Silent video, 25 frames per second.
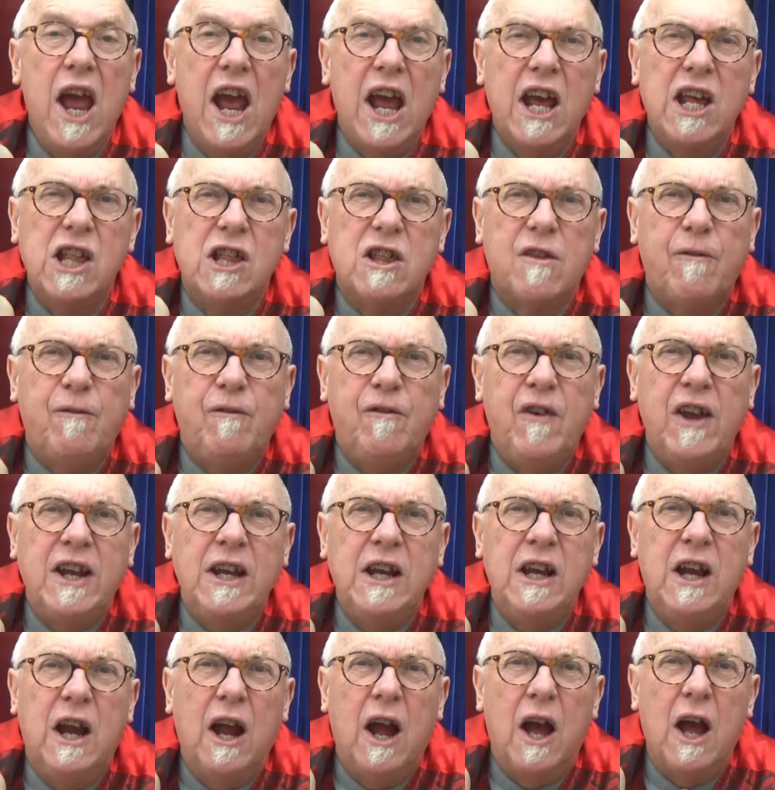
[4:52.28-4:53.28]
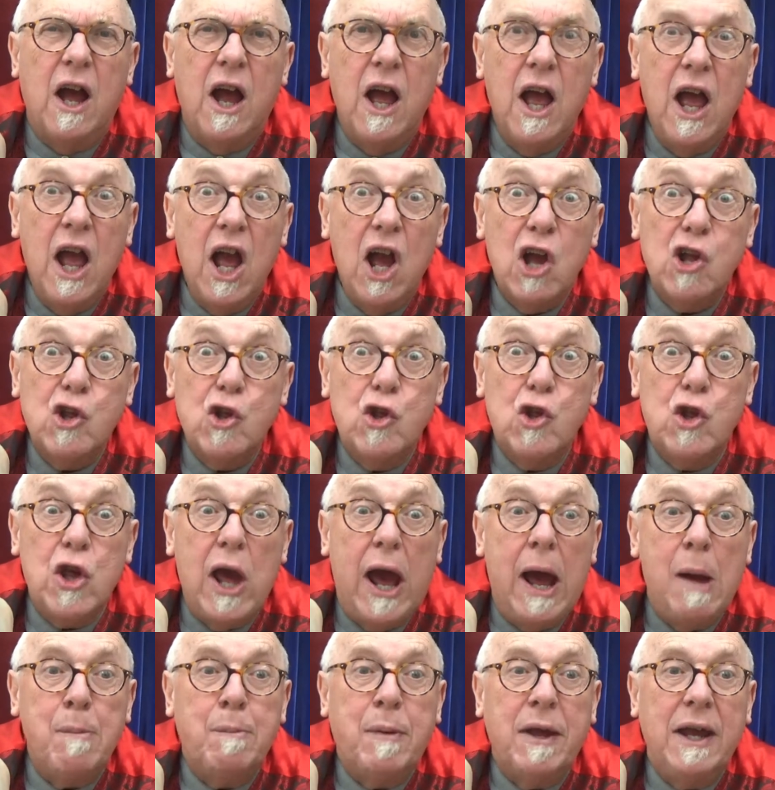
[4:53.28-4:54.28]
His finger
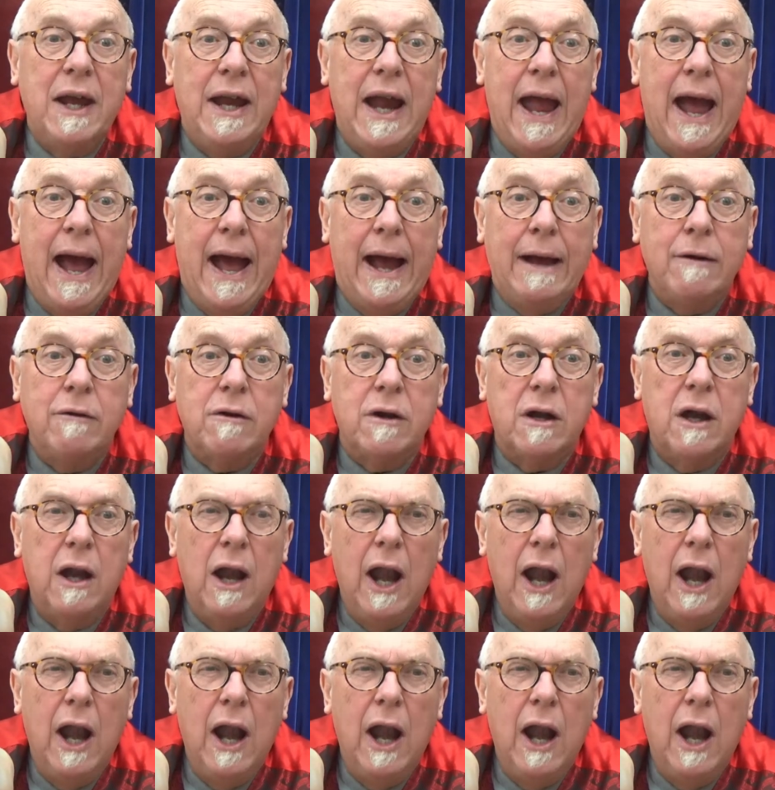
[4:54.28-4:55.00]
jabbing out